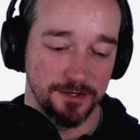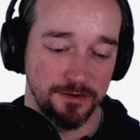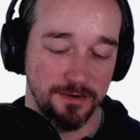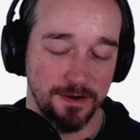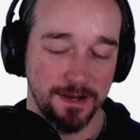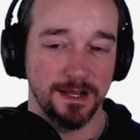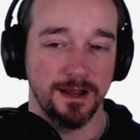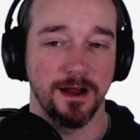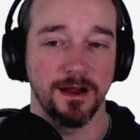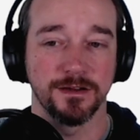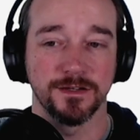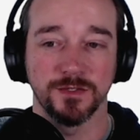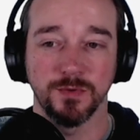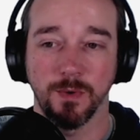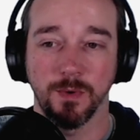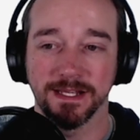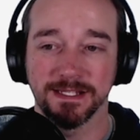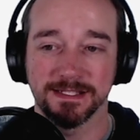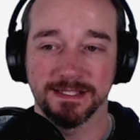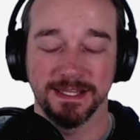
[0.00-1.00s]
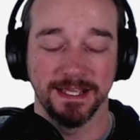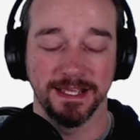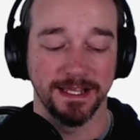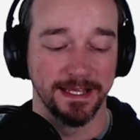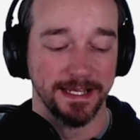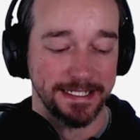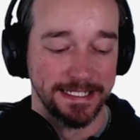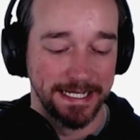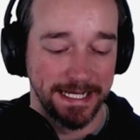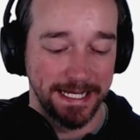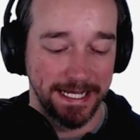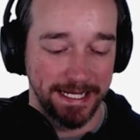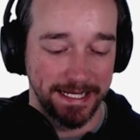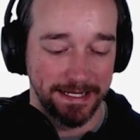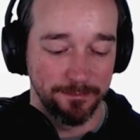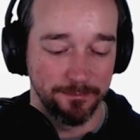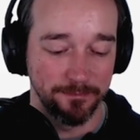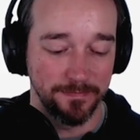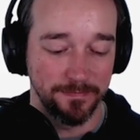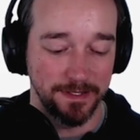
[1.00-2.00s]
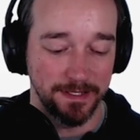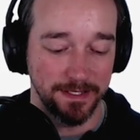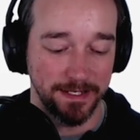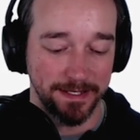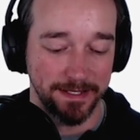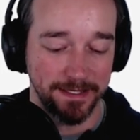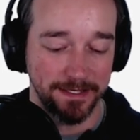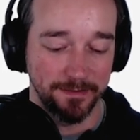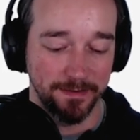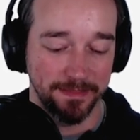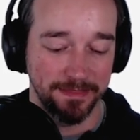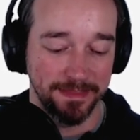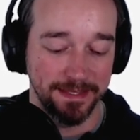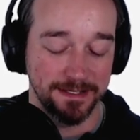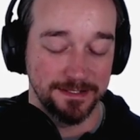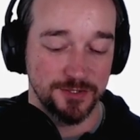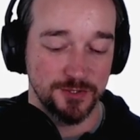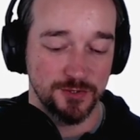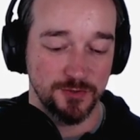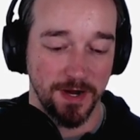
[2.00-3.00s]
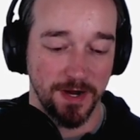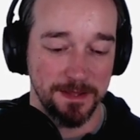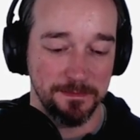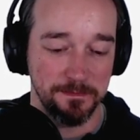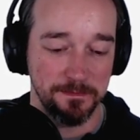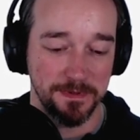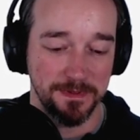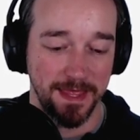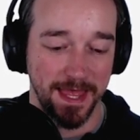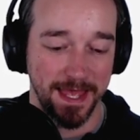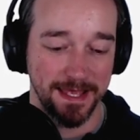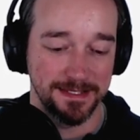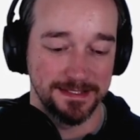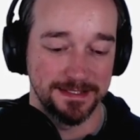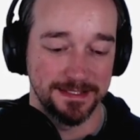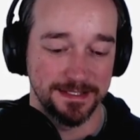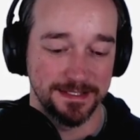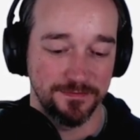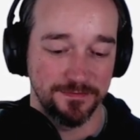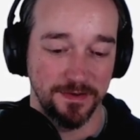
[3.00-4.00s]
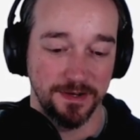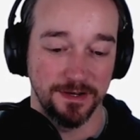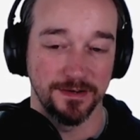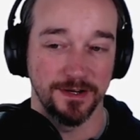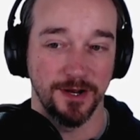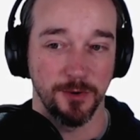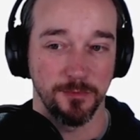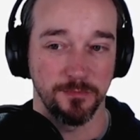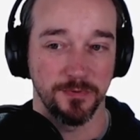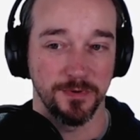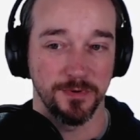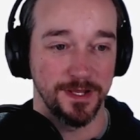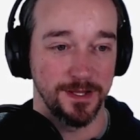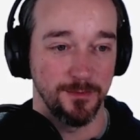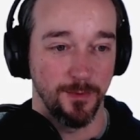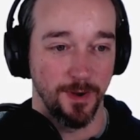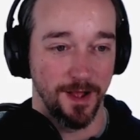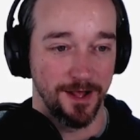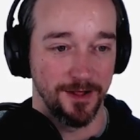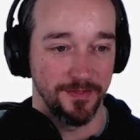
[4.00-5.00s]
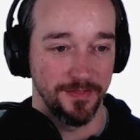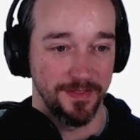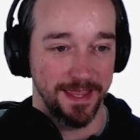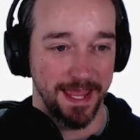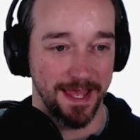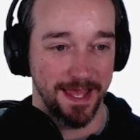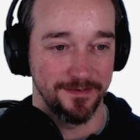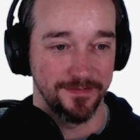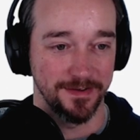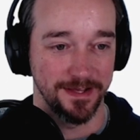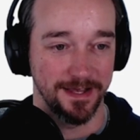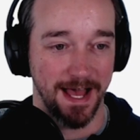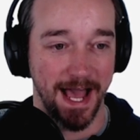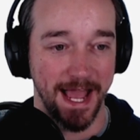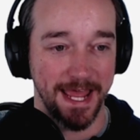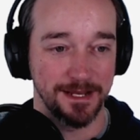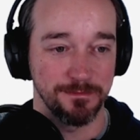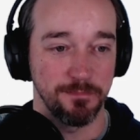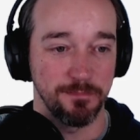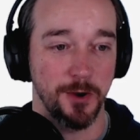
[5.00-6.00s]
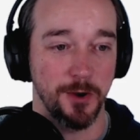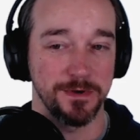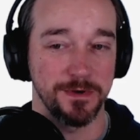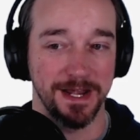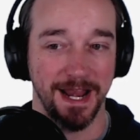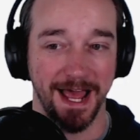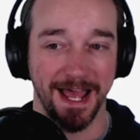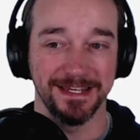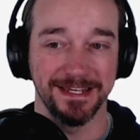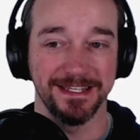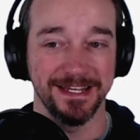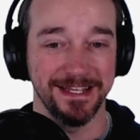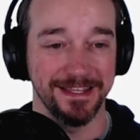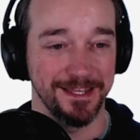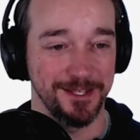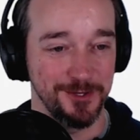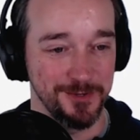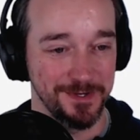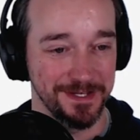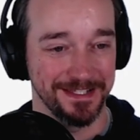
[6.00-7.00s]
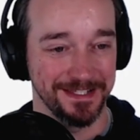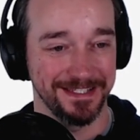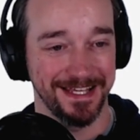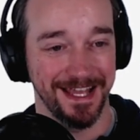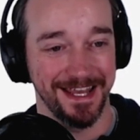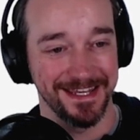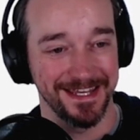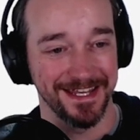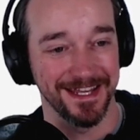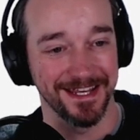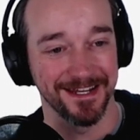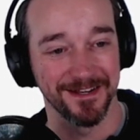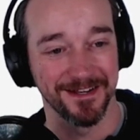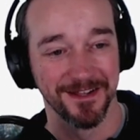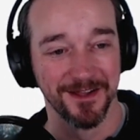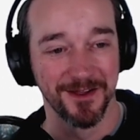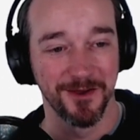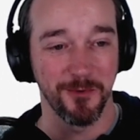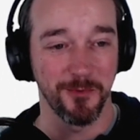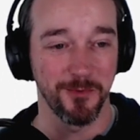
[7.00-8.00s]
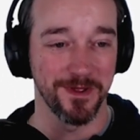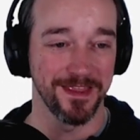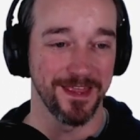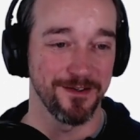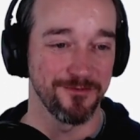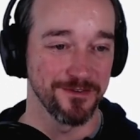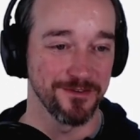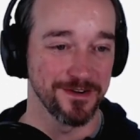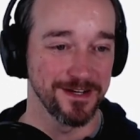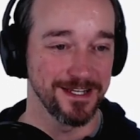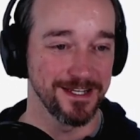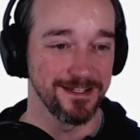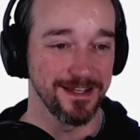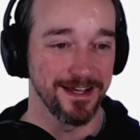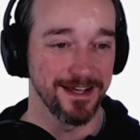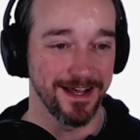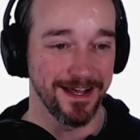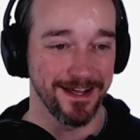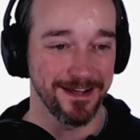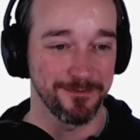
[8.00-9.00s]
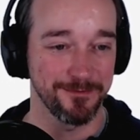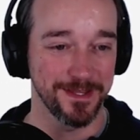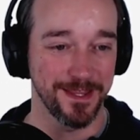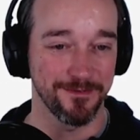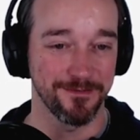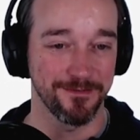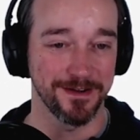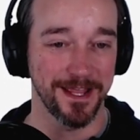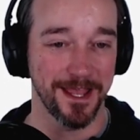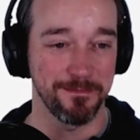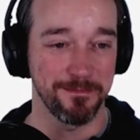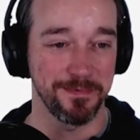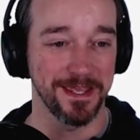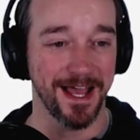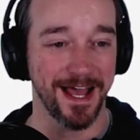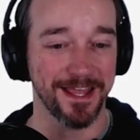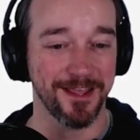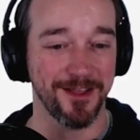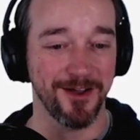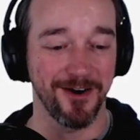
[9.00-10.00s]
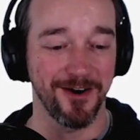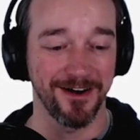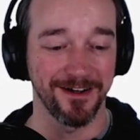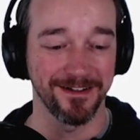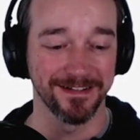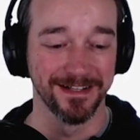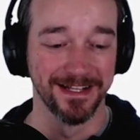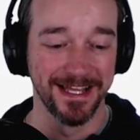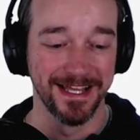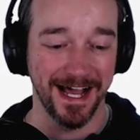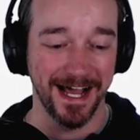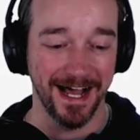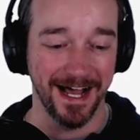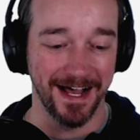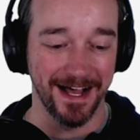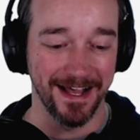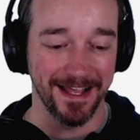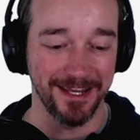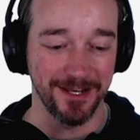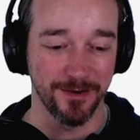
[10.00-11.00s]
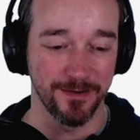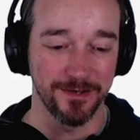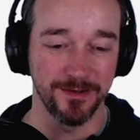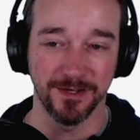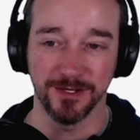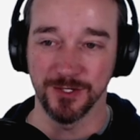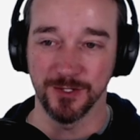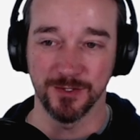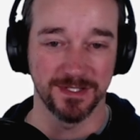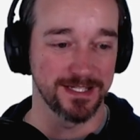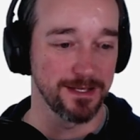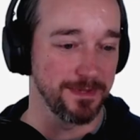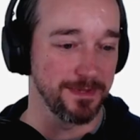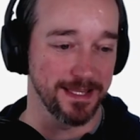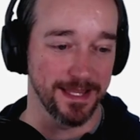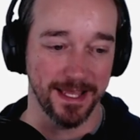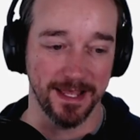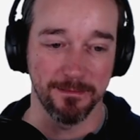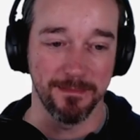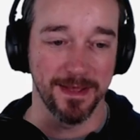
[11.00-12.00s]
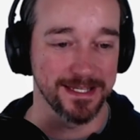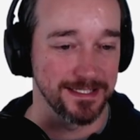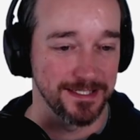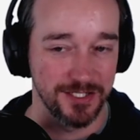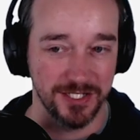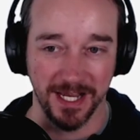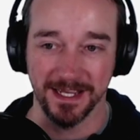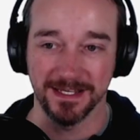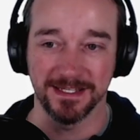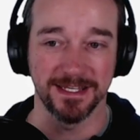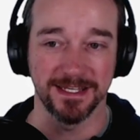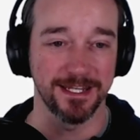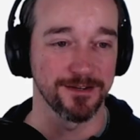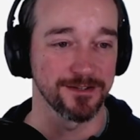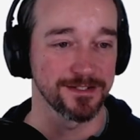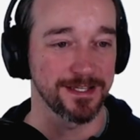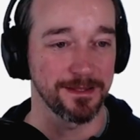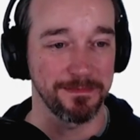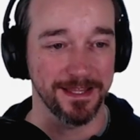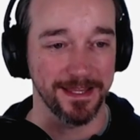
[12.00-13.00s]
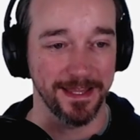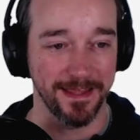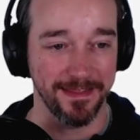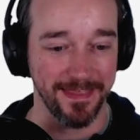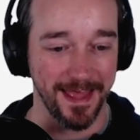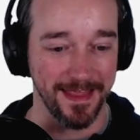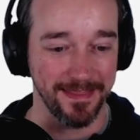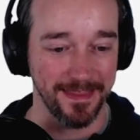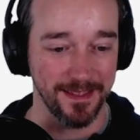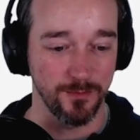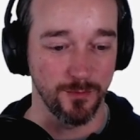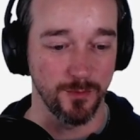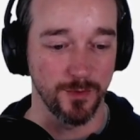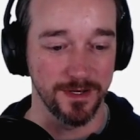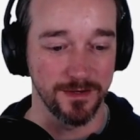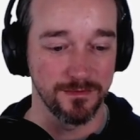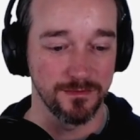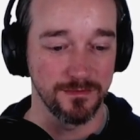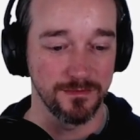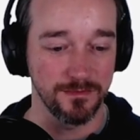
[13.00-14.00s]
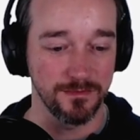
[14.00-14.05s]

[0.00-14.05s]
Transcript: credit card twice thing, you know, I think Stripe has this figured out pretty well. They have an idempotent ID that you can send in with every API call, you know, and you can use something like a message ID or something like that that would